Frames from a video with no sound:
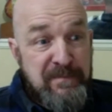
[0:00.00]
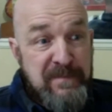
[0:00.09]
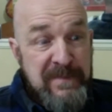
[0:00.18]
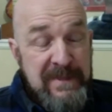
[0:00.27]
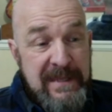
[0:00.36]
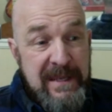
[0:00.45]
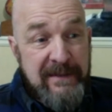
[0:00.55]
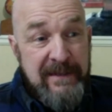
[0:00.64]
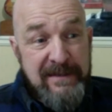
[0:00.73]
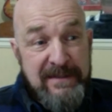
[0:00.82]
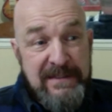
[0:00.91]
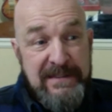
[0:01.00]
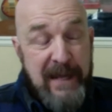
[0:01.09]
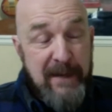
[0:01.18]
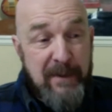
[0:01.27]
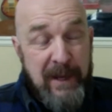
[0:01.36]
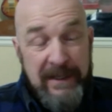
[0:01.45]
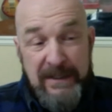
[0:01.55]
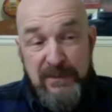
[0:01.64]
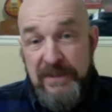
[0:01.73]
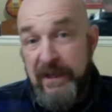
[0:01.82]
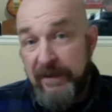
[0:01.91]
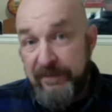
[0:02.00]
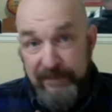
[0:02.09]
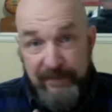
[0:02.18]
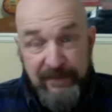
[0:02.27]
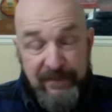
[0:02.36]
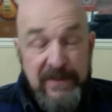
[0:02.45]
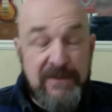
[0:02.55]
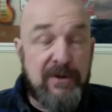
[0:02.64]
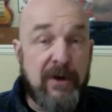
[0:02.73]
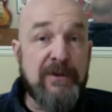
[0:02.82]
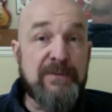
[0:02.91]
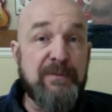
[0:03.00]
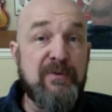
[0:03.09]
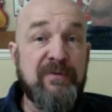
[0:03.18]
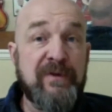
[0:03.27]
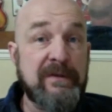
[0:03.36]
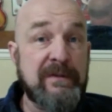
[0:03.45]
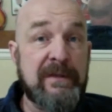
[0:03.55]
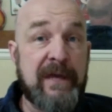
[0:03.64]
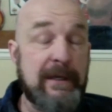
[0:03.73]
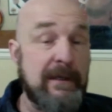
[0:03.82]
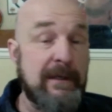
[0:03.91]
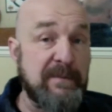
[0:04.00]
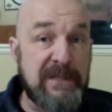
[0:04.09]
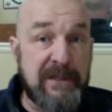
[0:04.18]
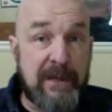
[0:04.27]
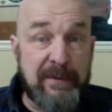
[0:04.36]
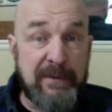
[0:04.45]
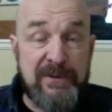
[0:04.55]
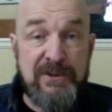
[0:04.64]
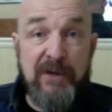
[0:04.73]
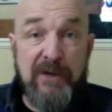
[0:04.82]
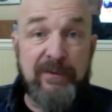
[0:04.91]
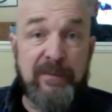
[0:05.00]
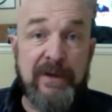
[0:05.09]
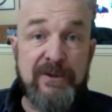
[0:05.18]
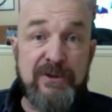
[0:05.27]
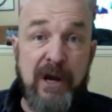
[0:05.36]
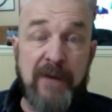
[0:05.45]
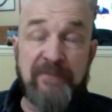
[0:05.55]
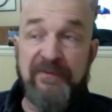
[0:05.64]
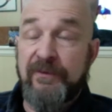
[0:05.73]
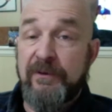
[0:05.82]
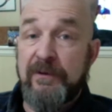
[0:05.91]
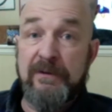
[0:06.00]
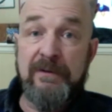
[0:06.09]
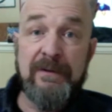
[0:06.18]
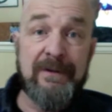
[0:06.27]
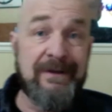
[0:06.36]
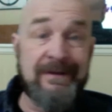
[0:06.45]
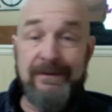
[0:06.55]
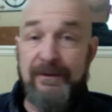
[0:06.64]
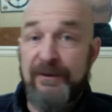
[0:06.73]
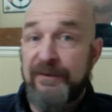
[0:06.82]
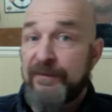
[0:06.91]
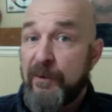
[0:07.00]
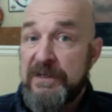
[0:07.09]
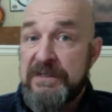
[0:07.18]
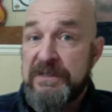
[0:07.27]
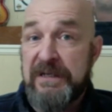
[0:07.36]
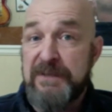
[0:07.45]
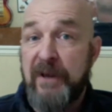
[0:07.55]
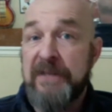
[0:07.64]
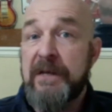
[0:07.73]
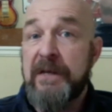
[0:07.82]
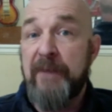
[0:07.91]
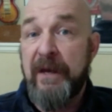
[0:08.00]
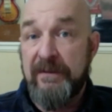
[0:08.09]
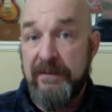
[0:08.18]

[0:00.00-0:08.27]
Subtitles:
it sat up, I guess once I finished the artist proof, it ended up sitting up on the shelf in my shop for good 4 to 6 months, I bet,